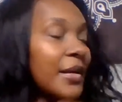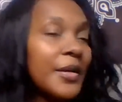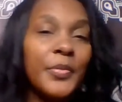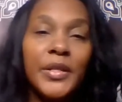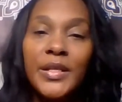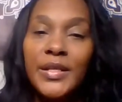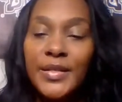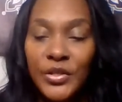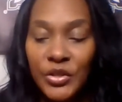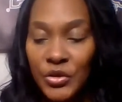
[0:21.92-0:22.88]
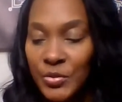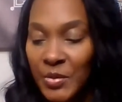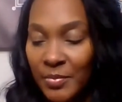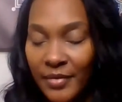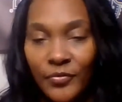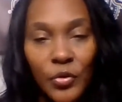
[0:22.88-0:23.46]
Please excuse me,
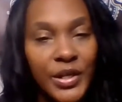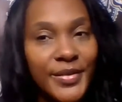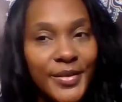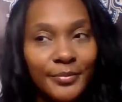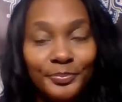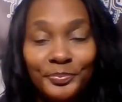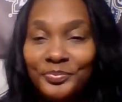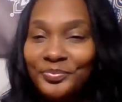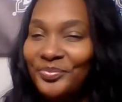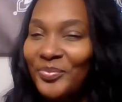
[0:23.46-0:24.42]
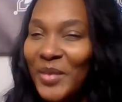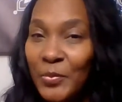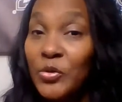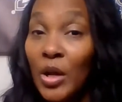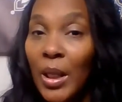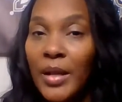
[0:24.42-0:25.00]
my voice. I'm
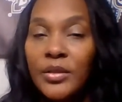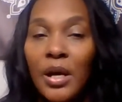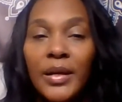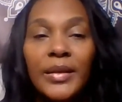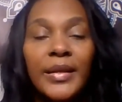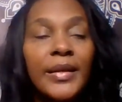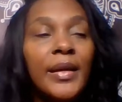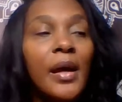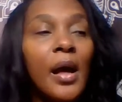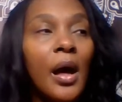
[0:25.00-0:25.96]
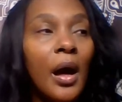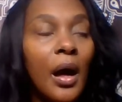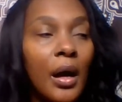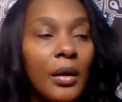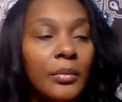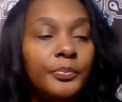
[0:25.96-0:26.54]
doing a lot of talking lately.
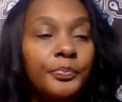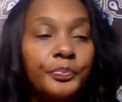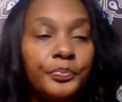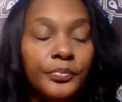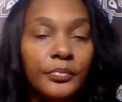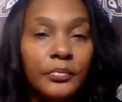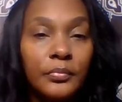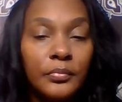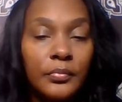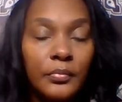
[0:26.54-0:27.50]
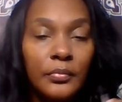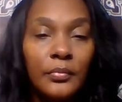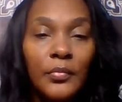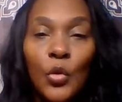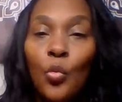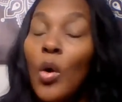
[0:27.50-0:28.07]
Um,
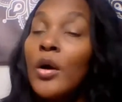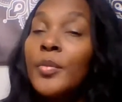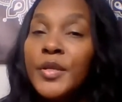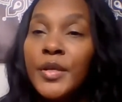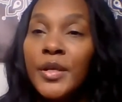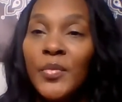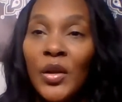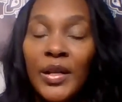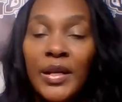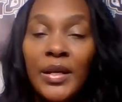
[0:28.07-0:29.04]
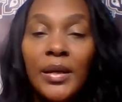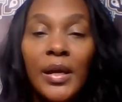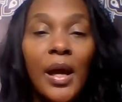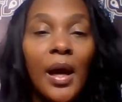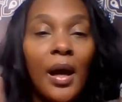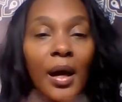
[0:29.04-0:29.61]
Welcome to the community.
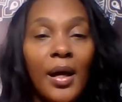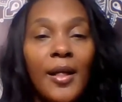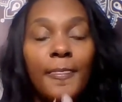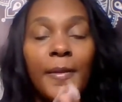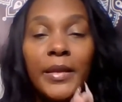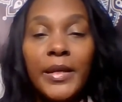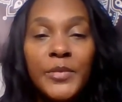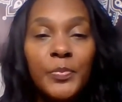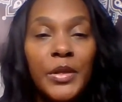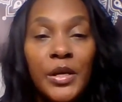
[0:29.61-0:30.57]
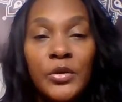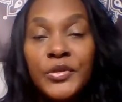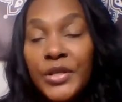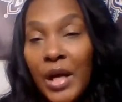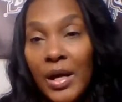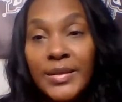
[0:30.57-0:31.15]
The links below to
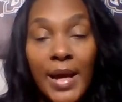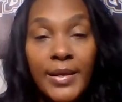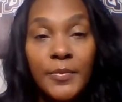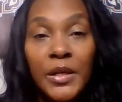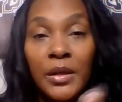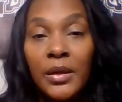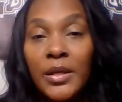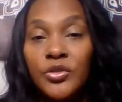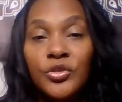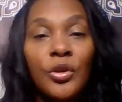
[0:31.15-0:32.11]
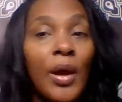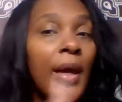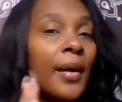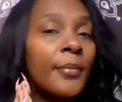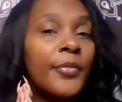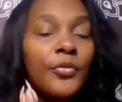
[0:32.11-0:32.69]
contact me,
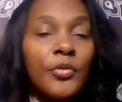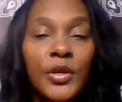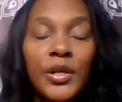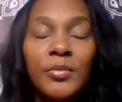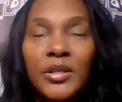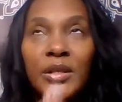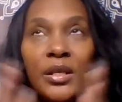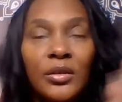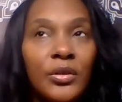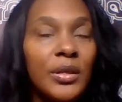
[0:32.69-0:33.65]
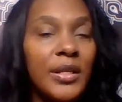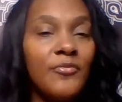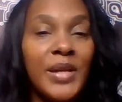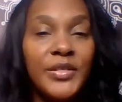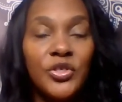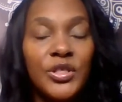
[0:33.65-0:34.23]
Instagram, through the community. You can leave
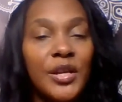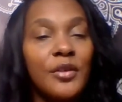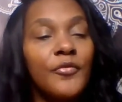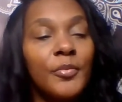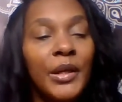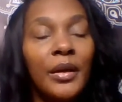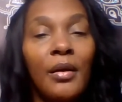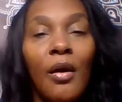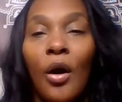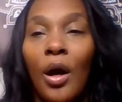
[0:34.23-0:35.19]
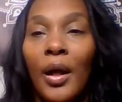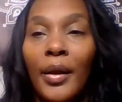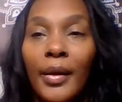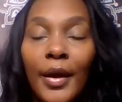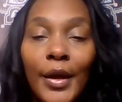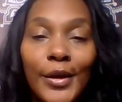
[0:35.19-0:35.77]
messages here for me on
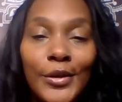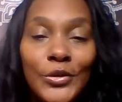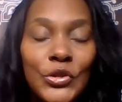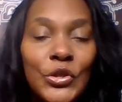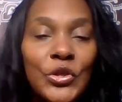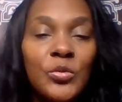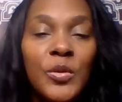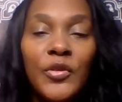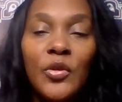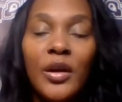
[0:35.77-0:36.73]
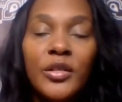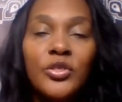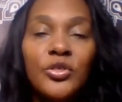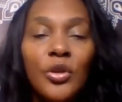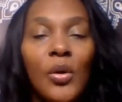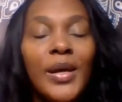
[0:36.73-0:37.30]
YouTube if you are
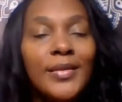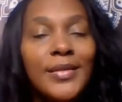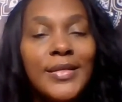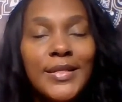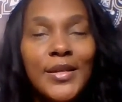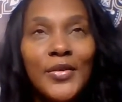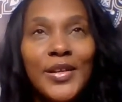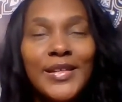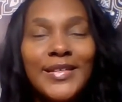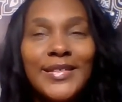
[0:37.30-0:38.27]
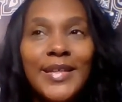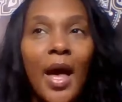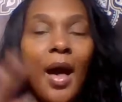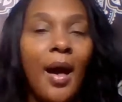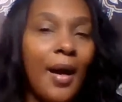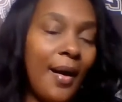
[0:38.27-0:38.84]
enjoying this series.
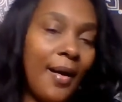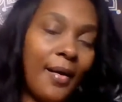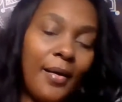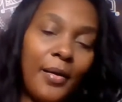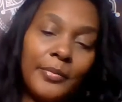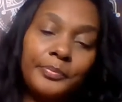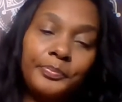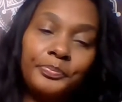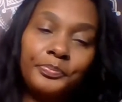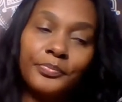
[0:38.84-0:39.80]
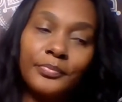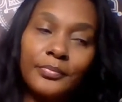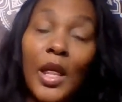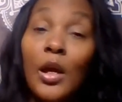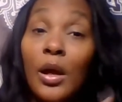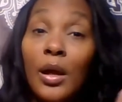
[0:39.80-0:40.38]
Um,
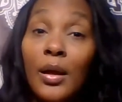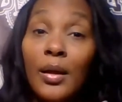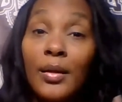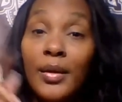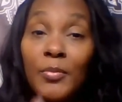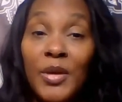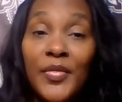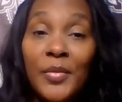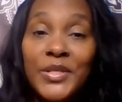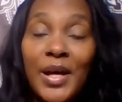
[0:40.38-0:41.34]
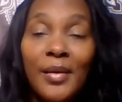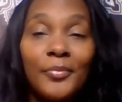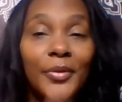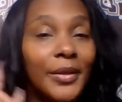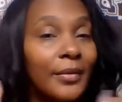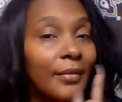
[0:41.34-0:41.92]
Give me a thumbs up,
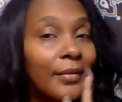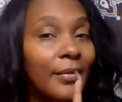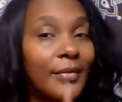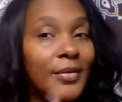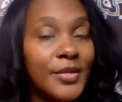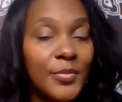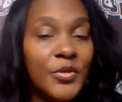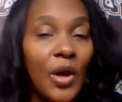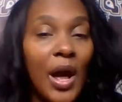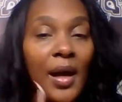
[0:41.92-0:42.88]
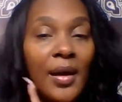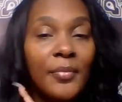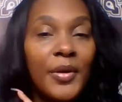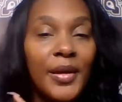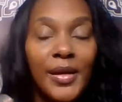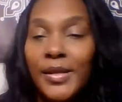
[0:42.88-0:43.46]
subscribe,
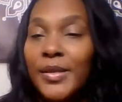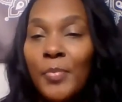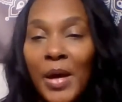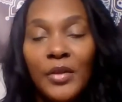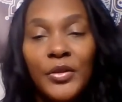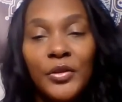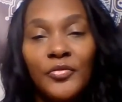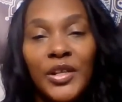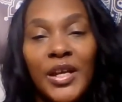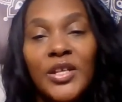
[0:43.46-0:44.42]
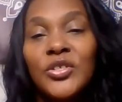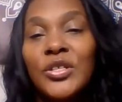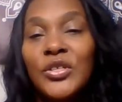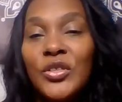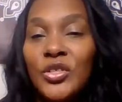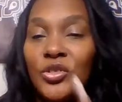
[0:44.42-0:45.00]
hit the bell notification
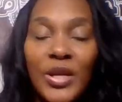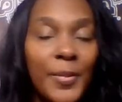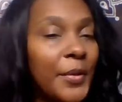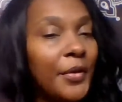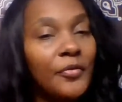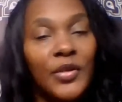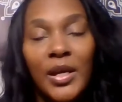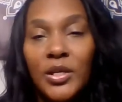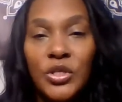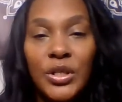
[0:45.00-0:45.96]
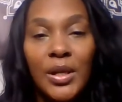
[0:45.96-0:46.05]
so that you get the notification